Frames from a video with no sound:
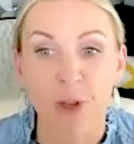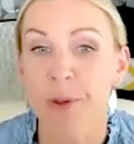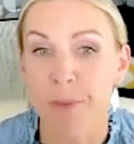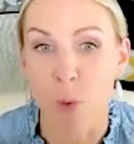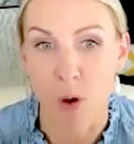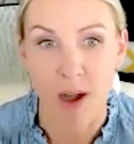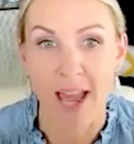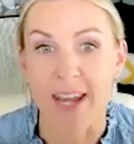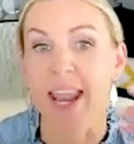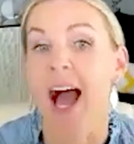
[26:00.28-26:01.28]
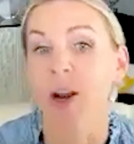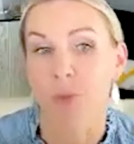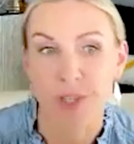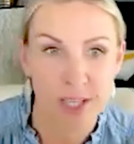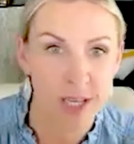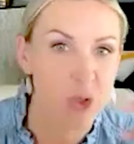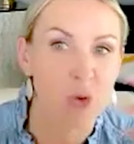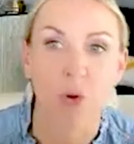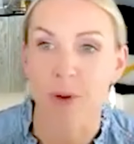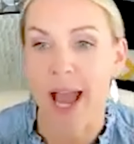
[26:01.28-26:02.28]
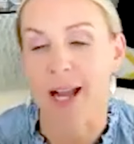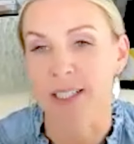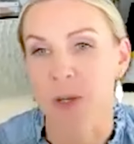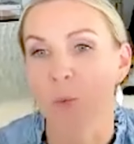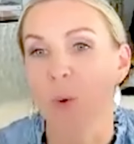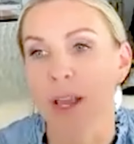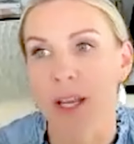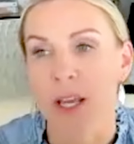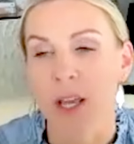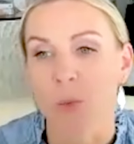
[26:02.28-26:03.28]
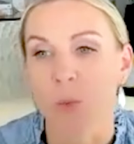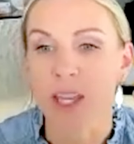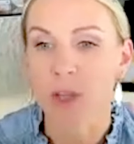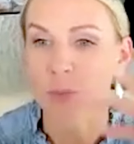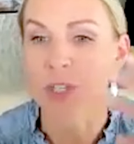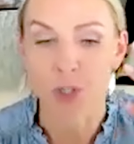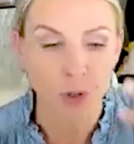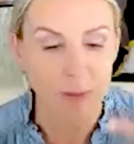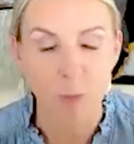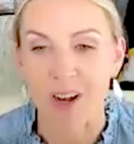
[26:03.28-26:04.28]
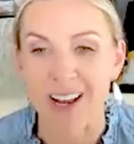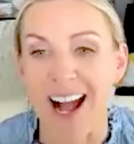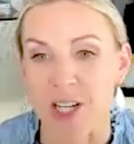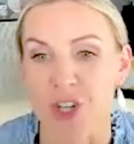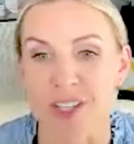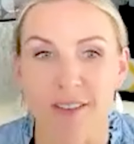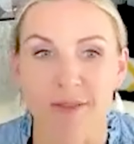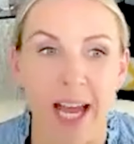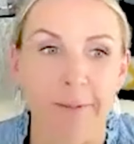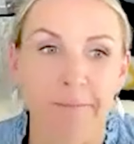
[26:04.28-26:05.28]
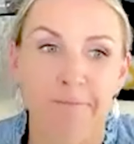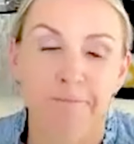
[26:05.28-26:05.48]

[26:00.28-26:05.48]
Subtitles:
them more and not resist or react? Like, what can we do to be more conscious of that?